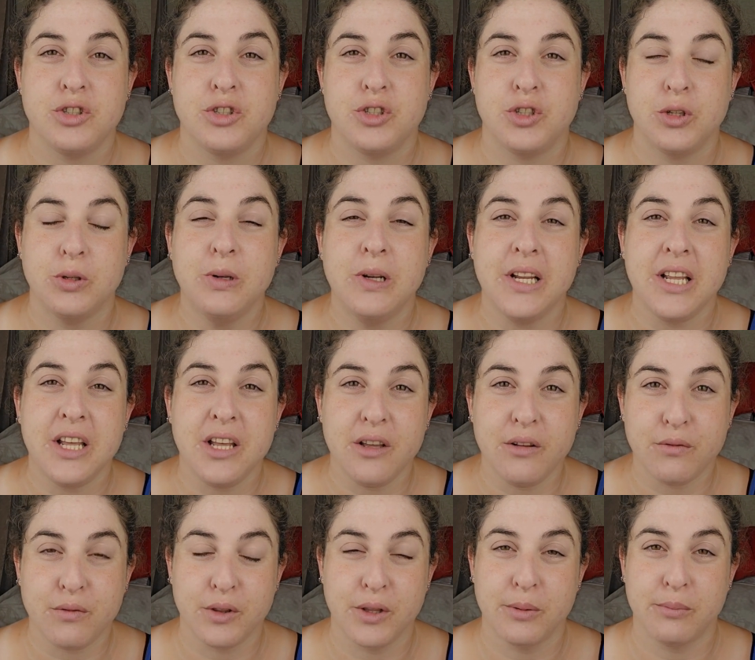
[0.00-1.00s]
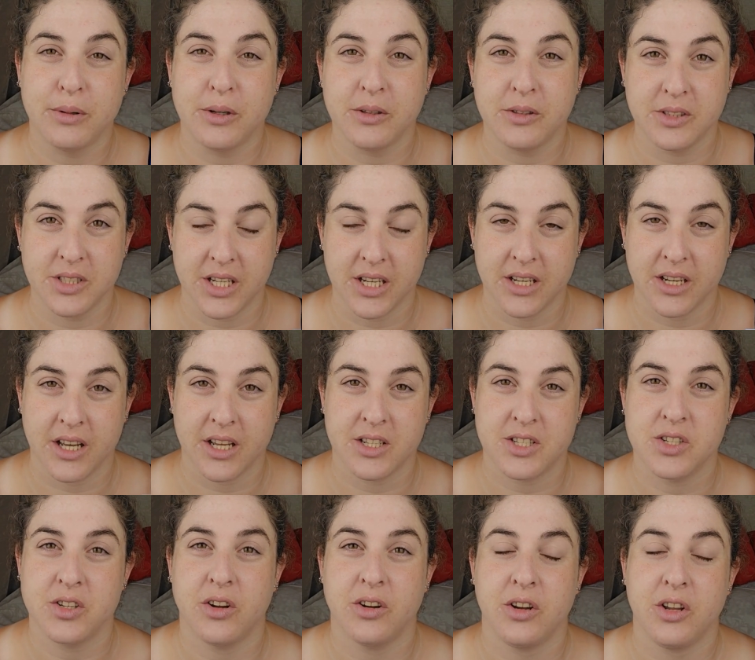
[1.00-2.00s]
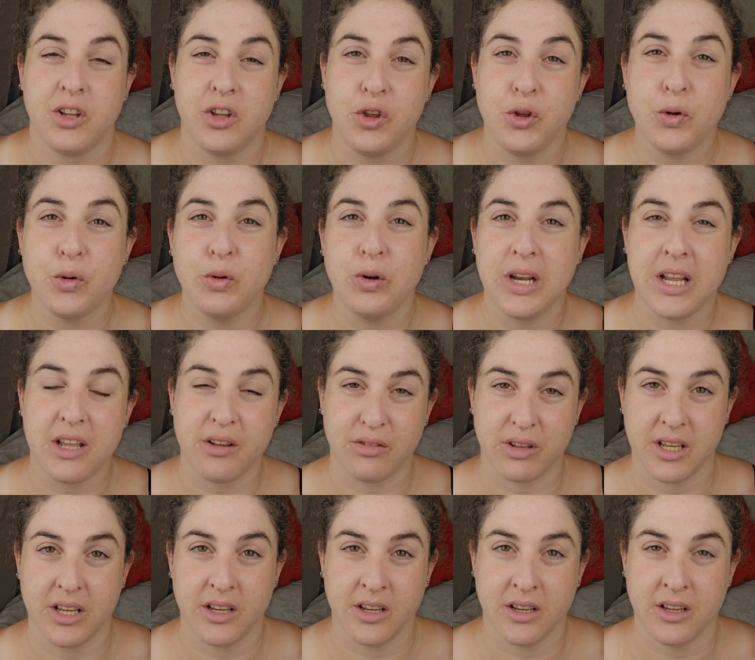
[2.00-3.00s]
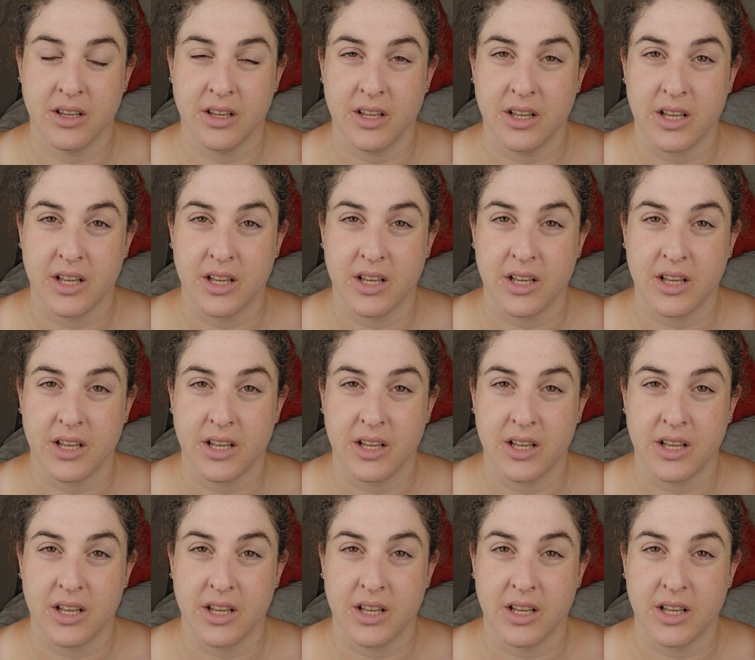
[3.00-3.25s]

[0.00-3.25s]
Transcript: to leave the building, it's not you leaving,